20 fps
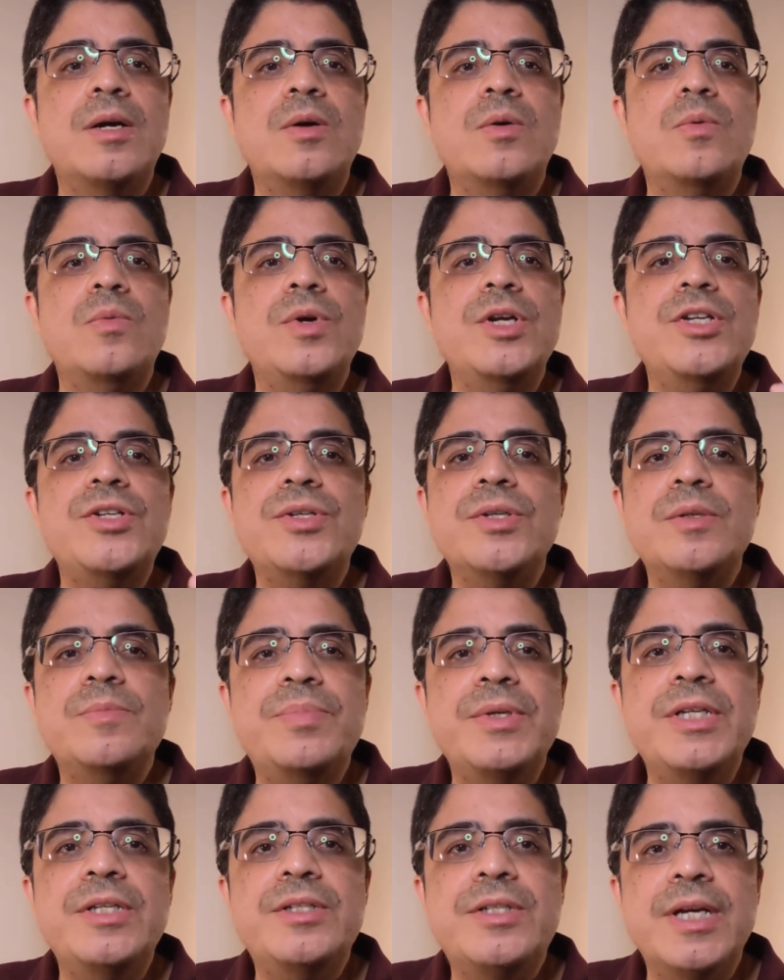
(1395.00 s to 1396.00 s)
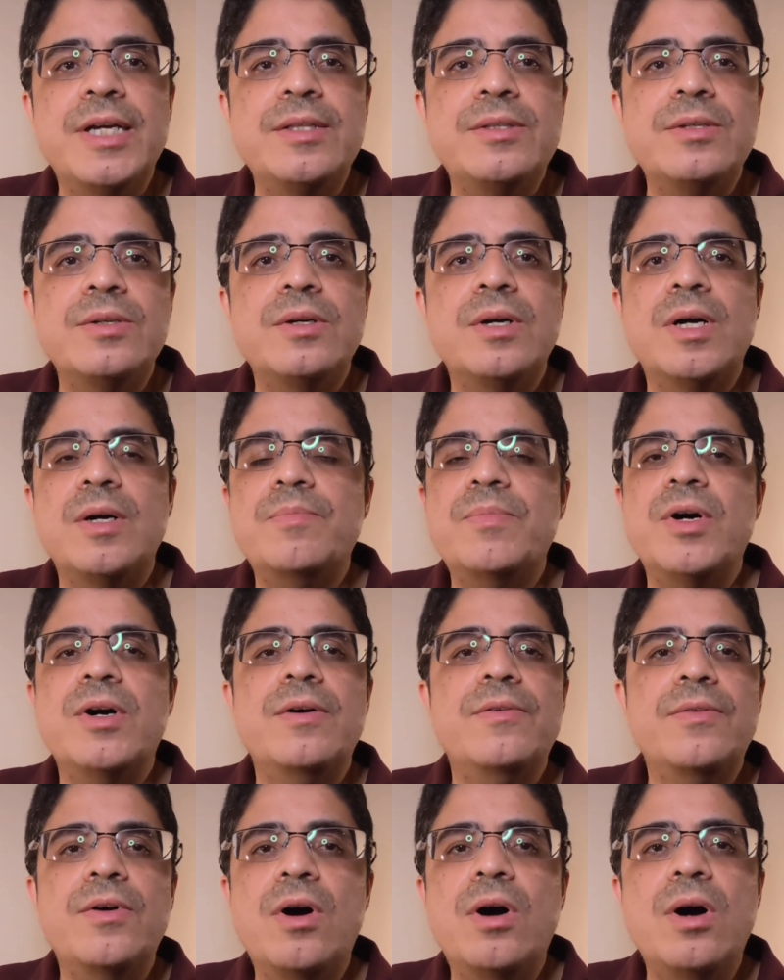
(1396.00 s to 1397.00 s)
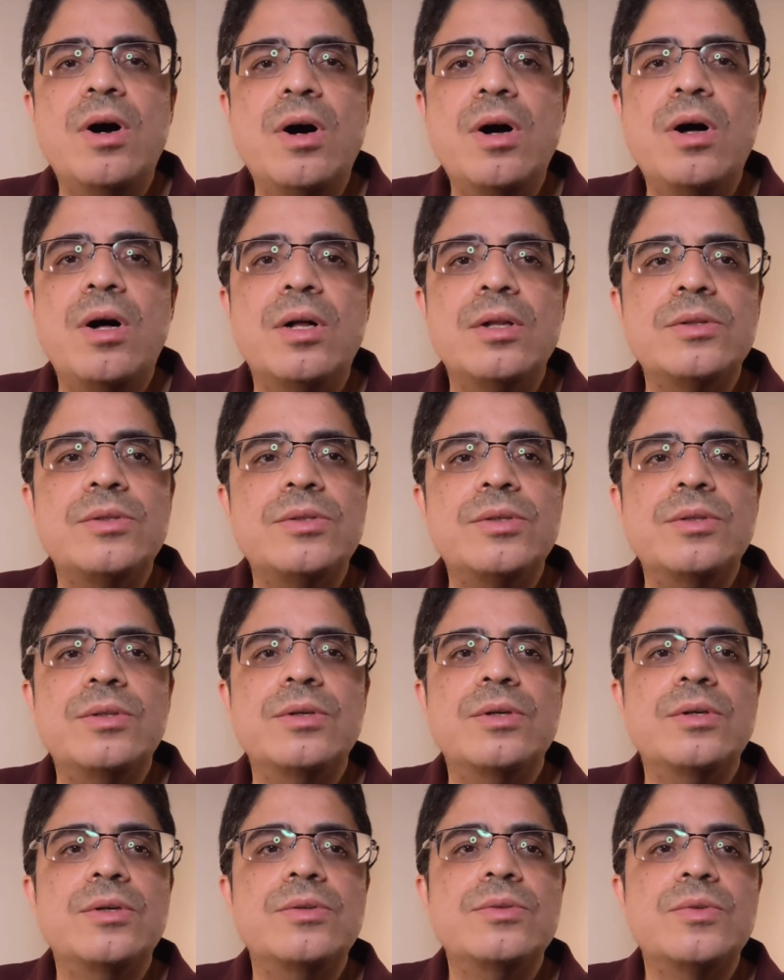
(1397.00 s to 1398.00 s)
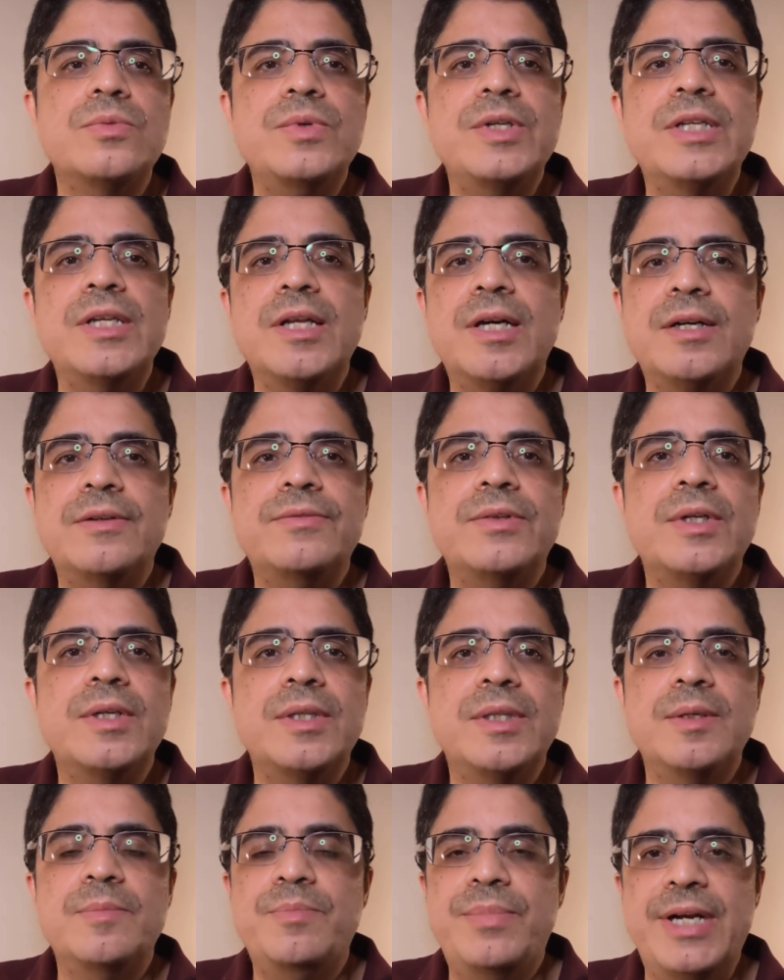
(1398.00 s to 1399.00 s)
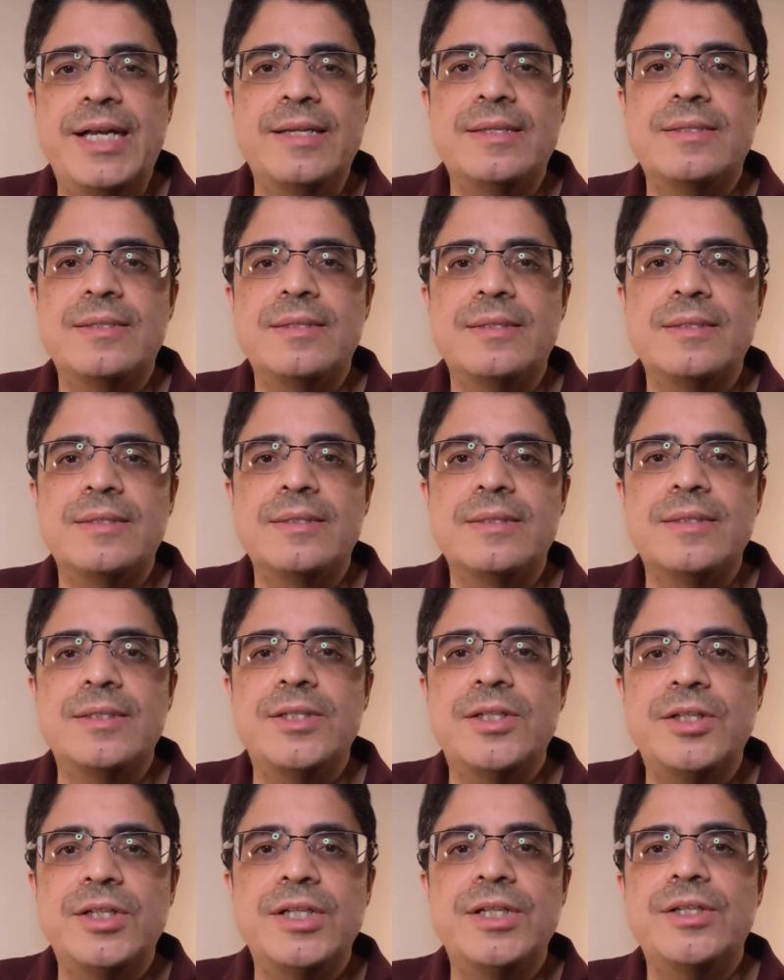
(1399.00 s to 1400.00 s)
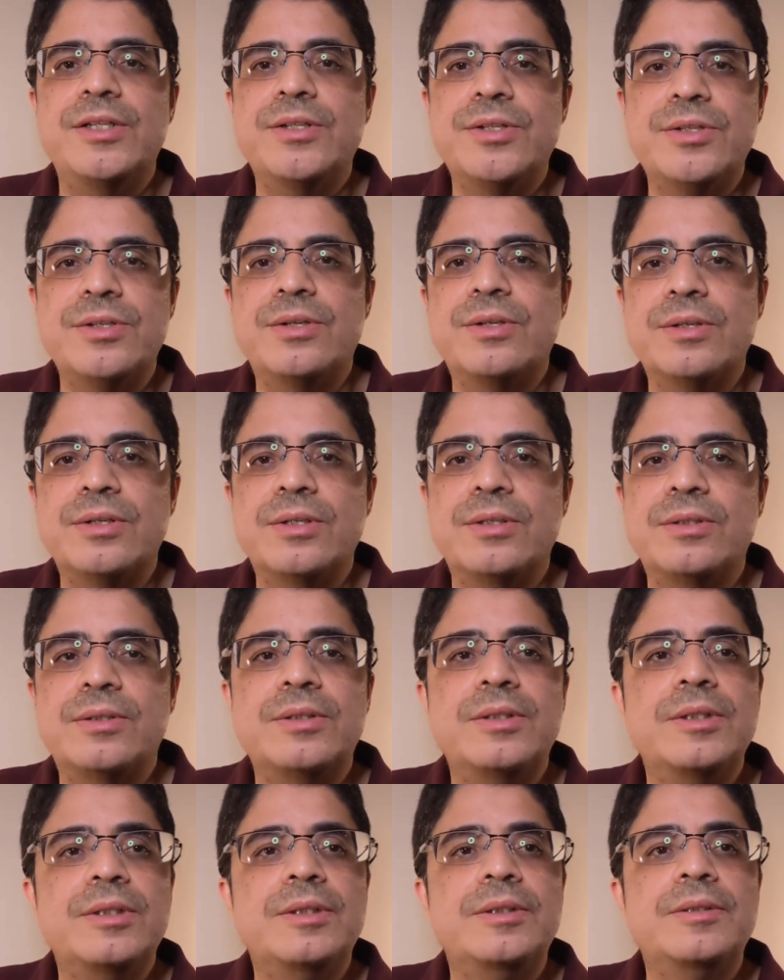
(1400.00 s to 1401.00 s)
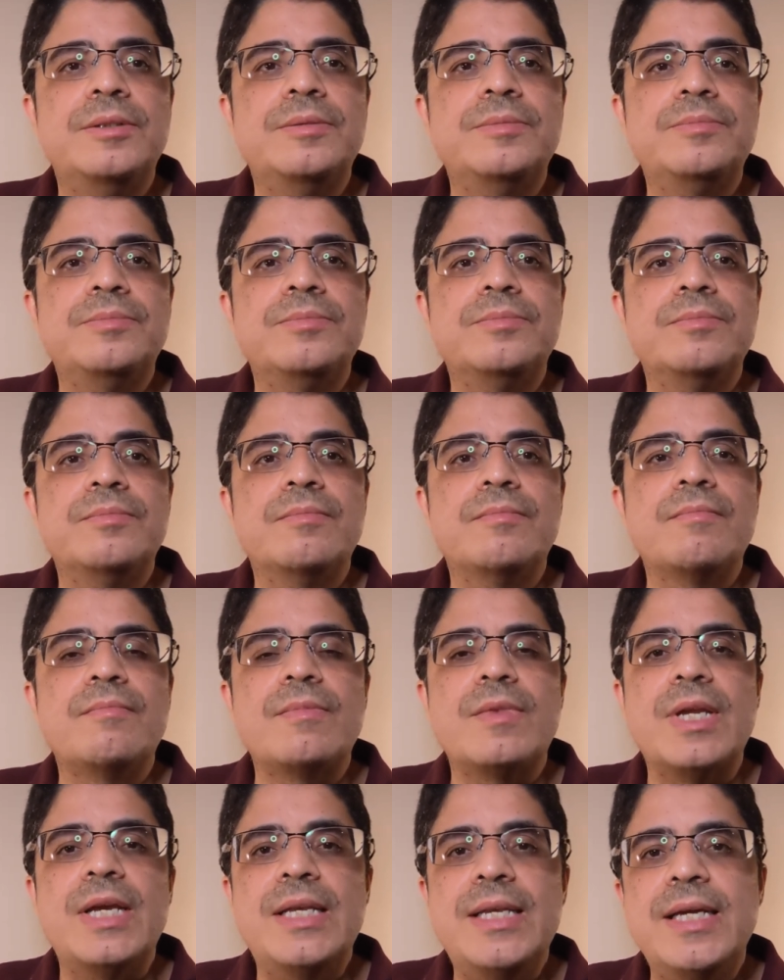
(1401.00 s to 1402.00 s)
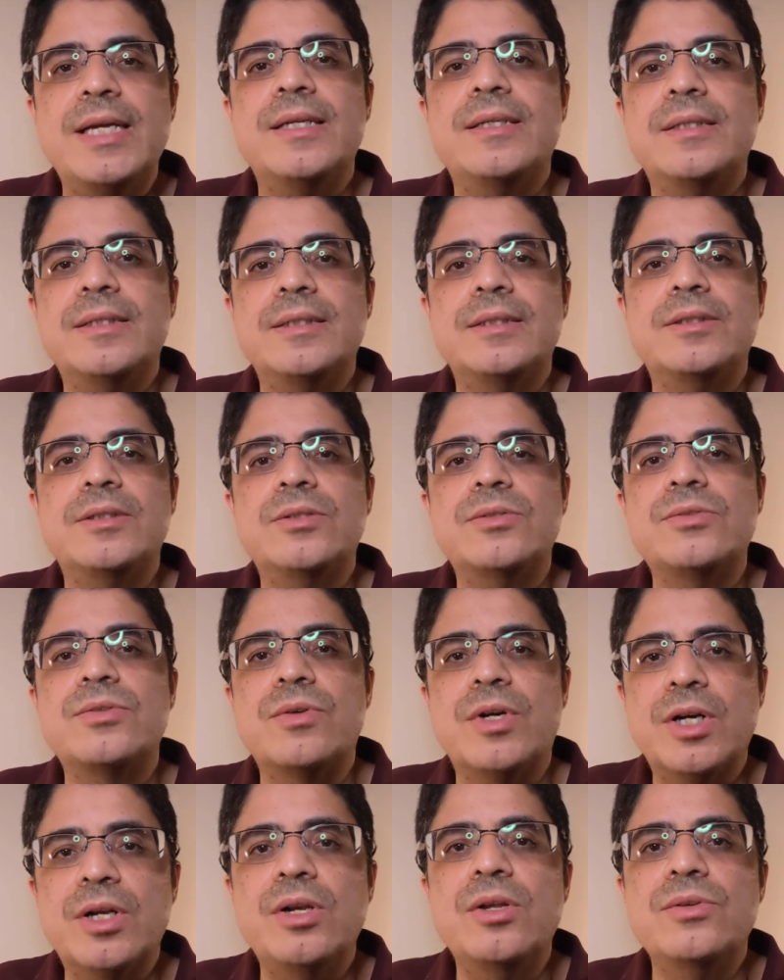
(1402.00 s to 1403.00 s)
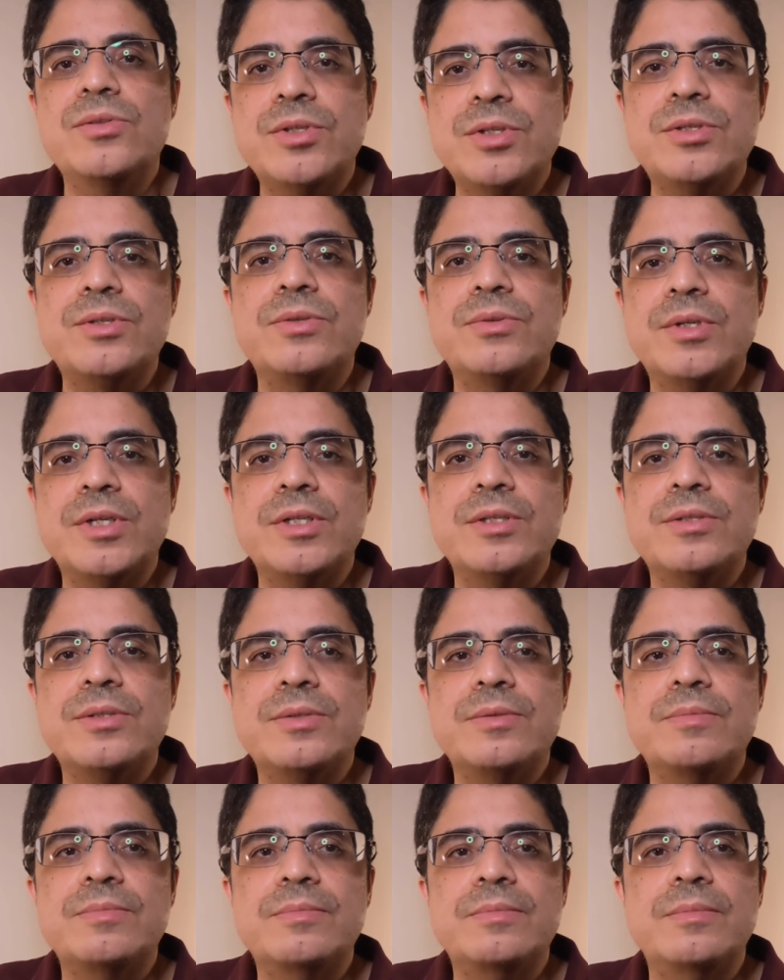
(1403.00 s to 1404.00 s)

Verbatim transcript: We should be gentle above all to those we love the best, your inner circle. And yet, those who are closest to us,